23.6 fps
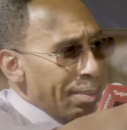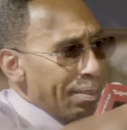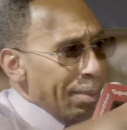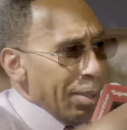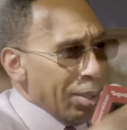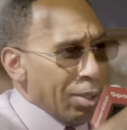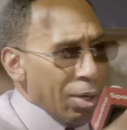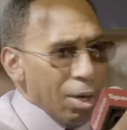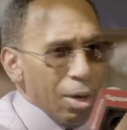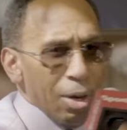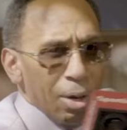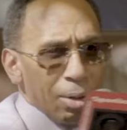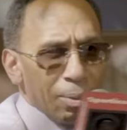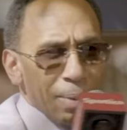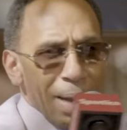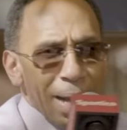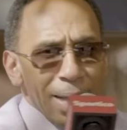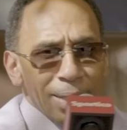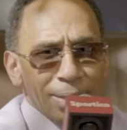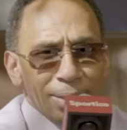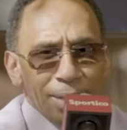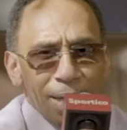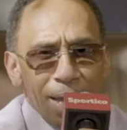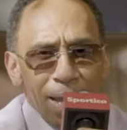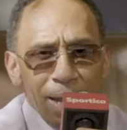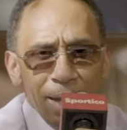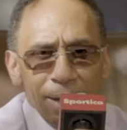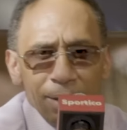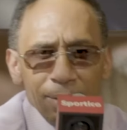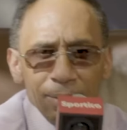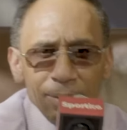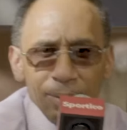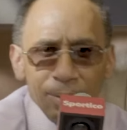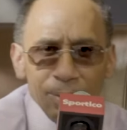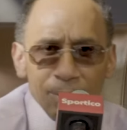my girl right
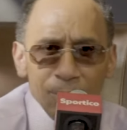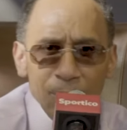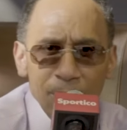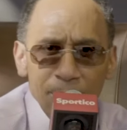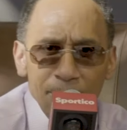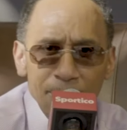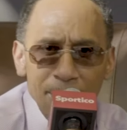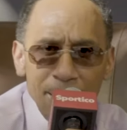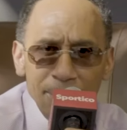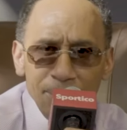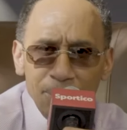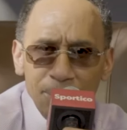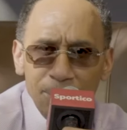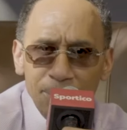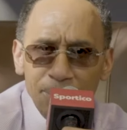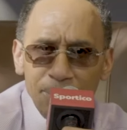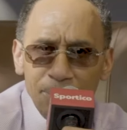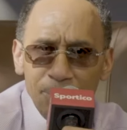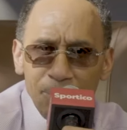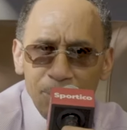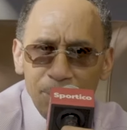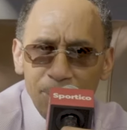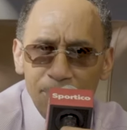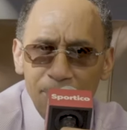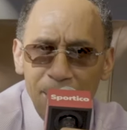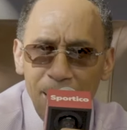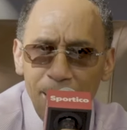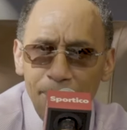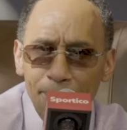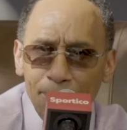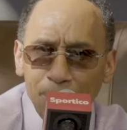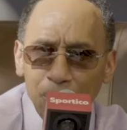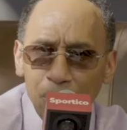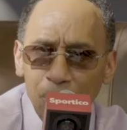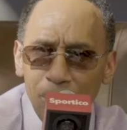there. One of
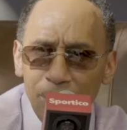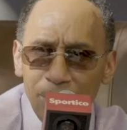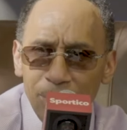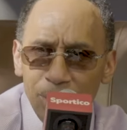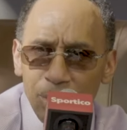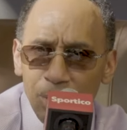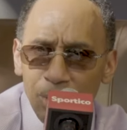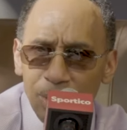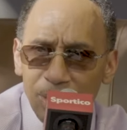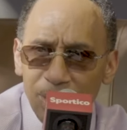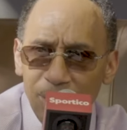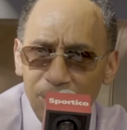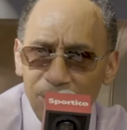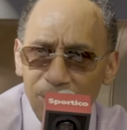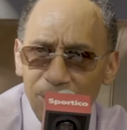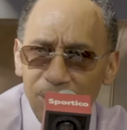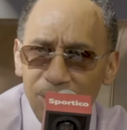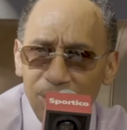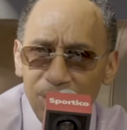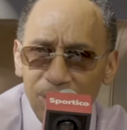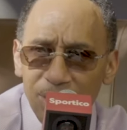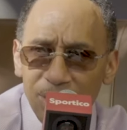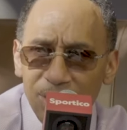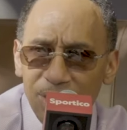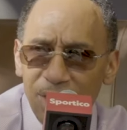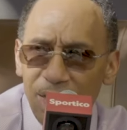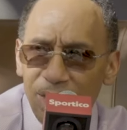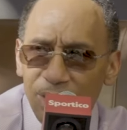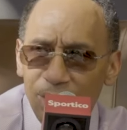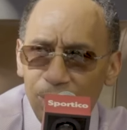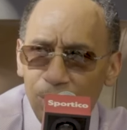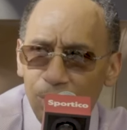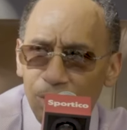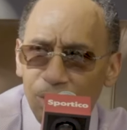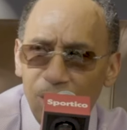my employees doing such a
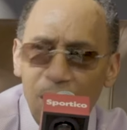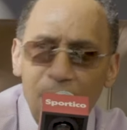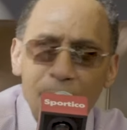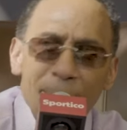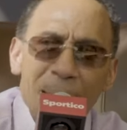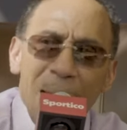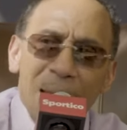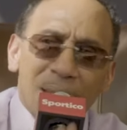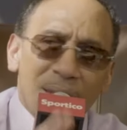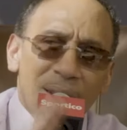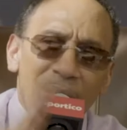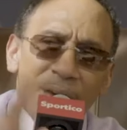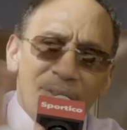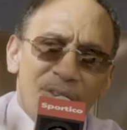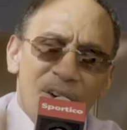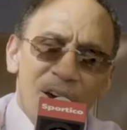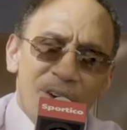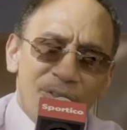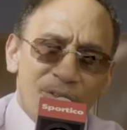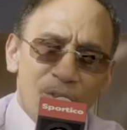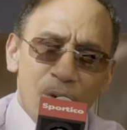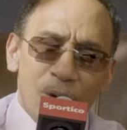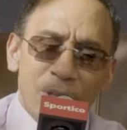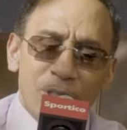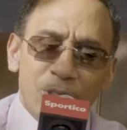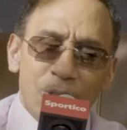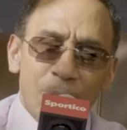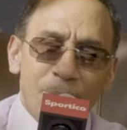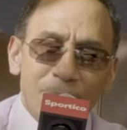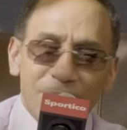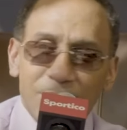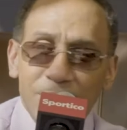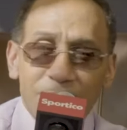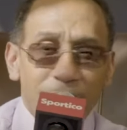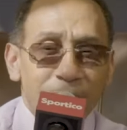sensational job. I love her voice
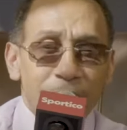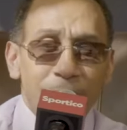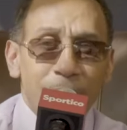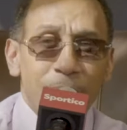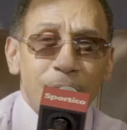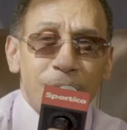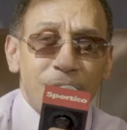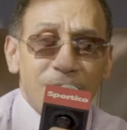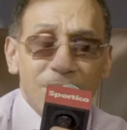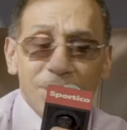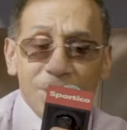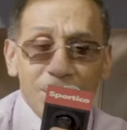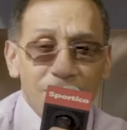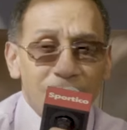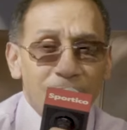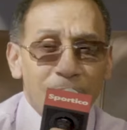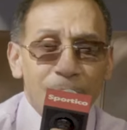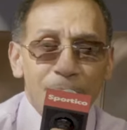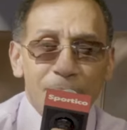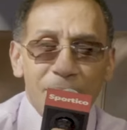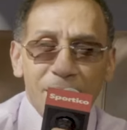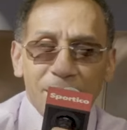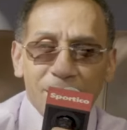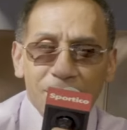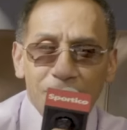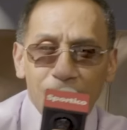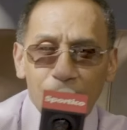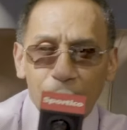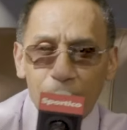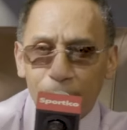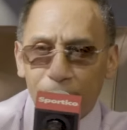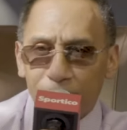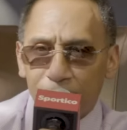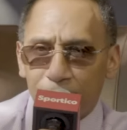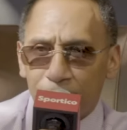so much. She's a Jamaican
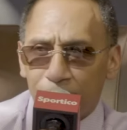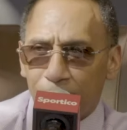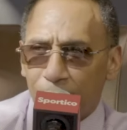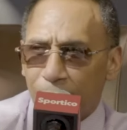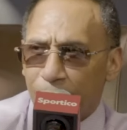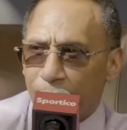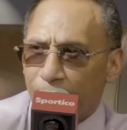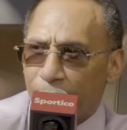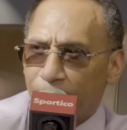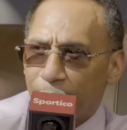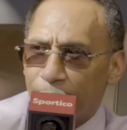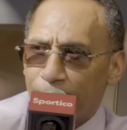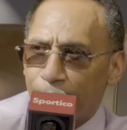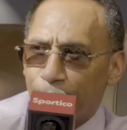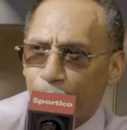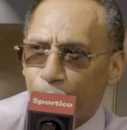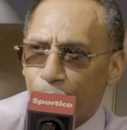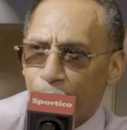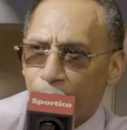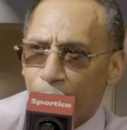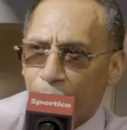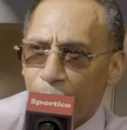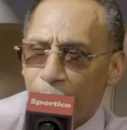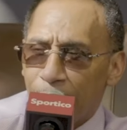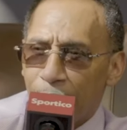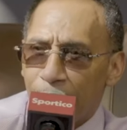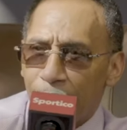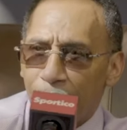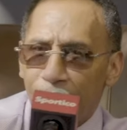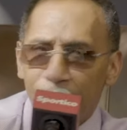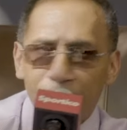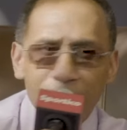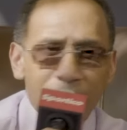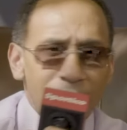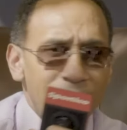woman, you know.
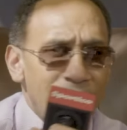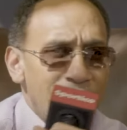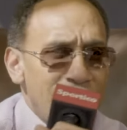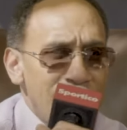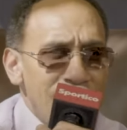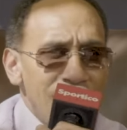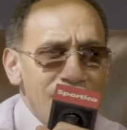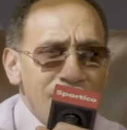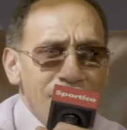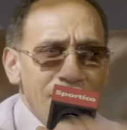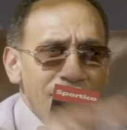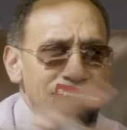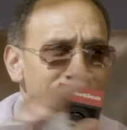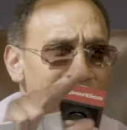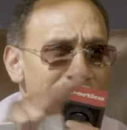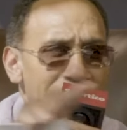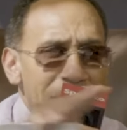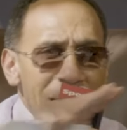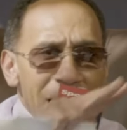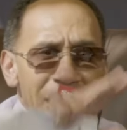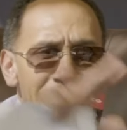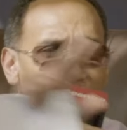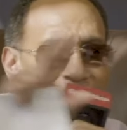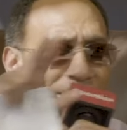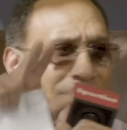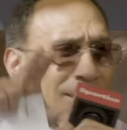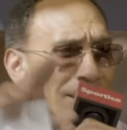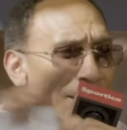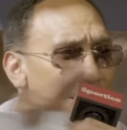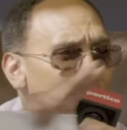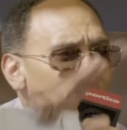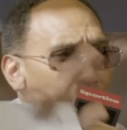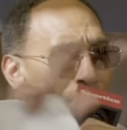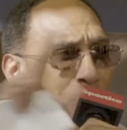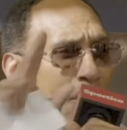And she loved the
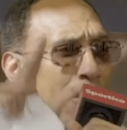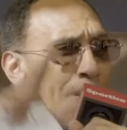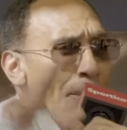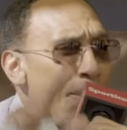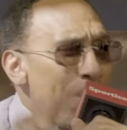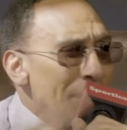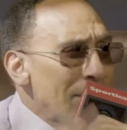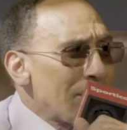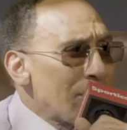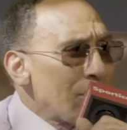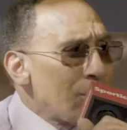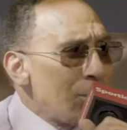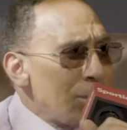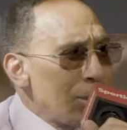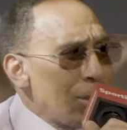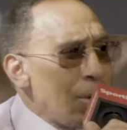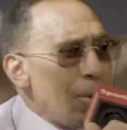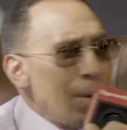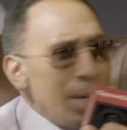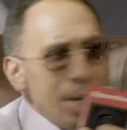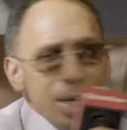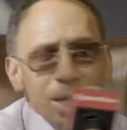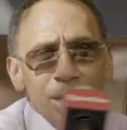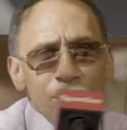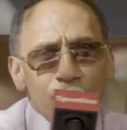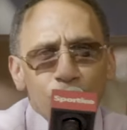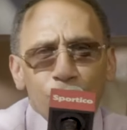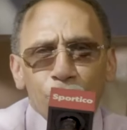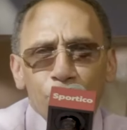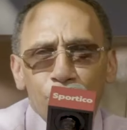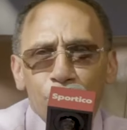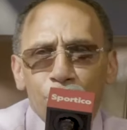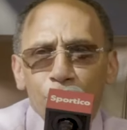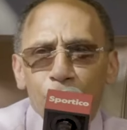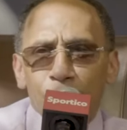accent and the whole bit, so she's going to
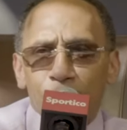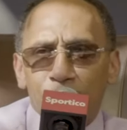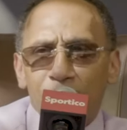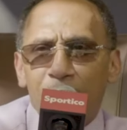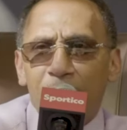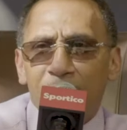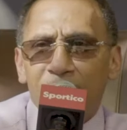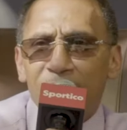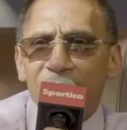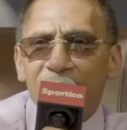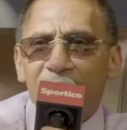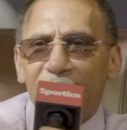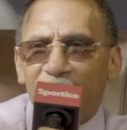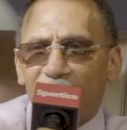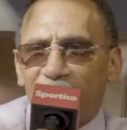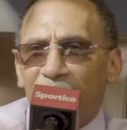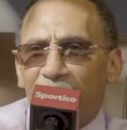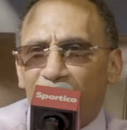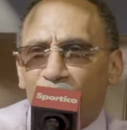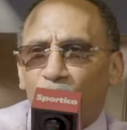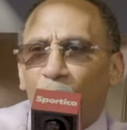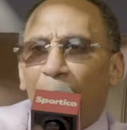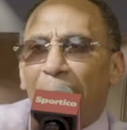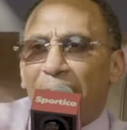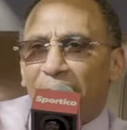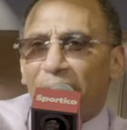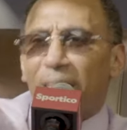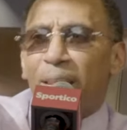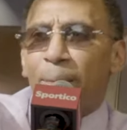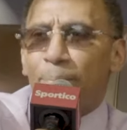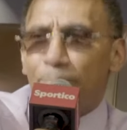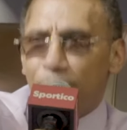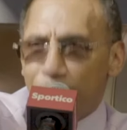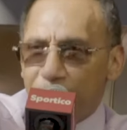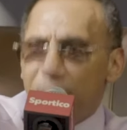introduce our next guest. Rather
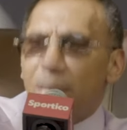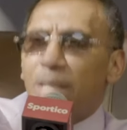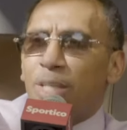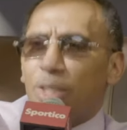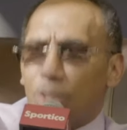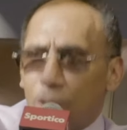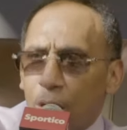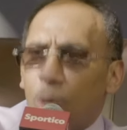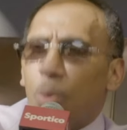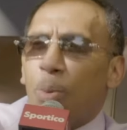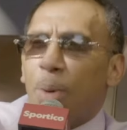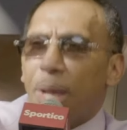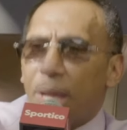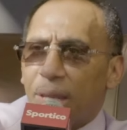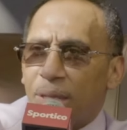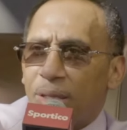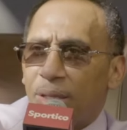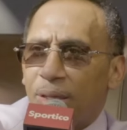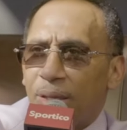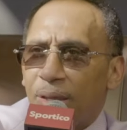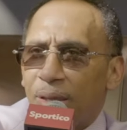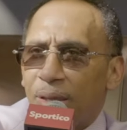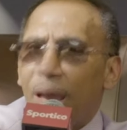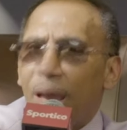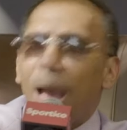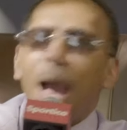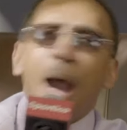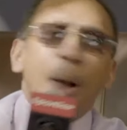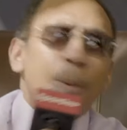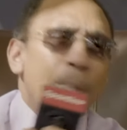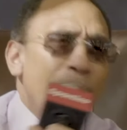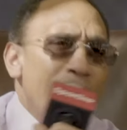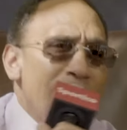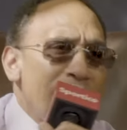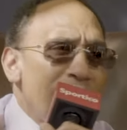than me do it,
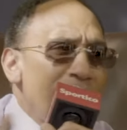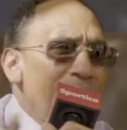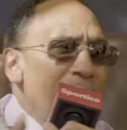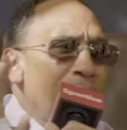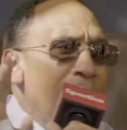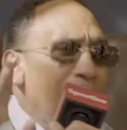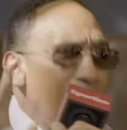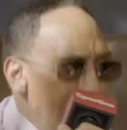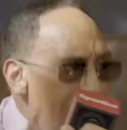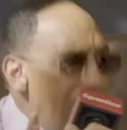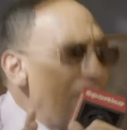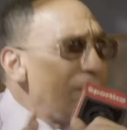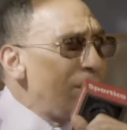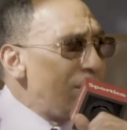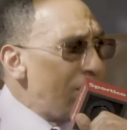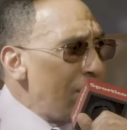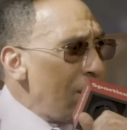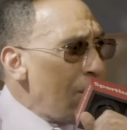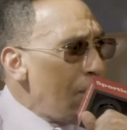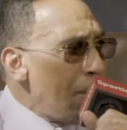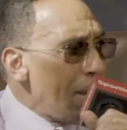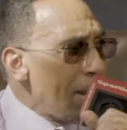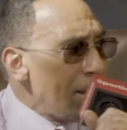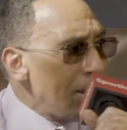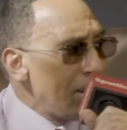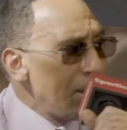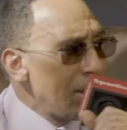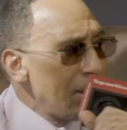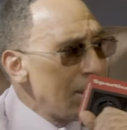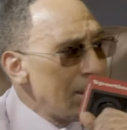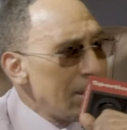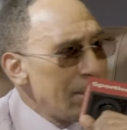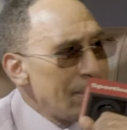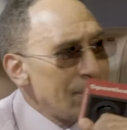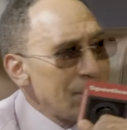I want to hear her do it.
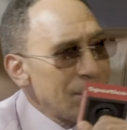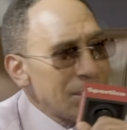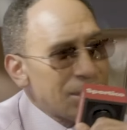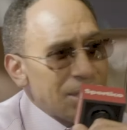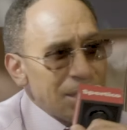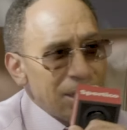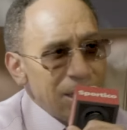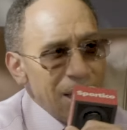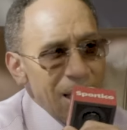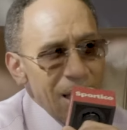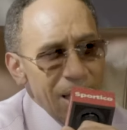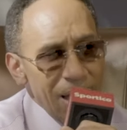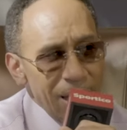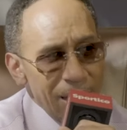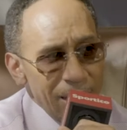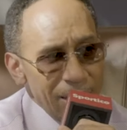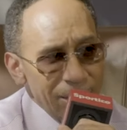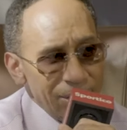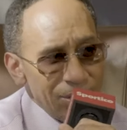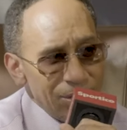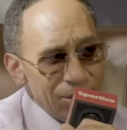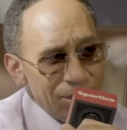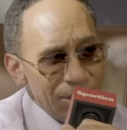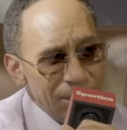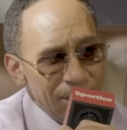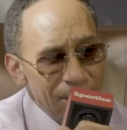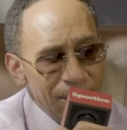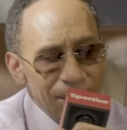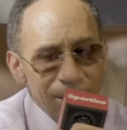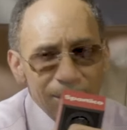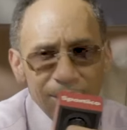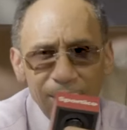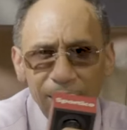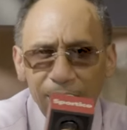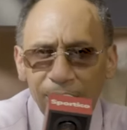Solange,
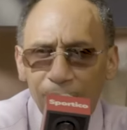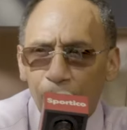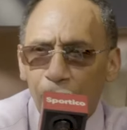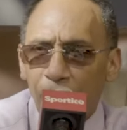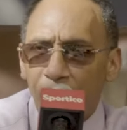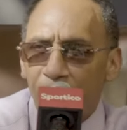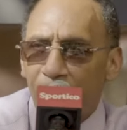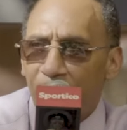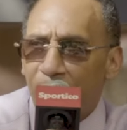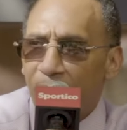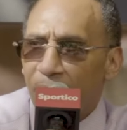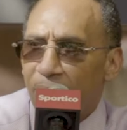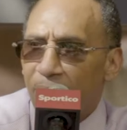take it away.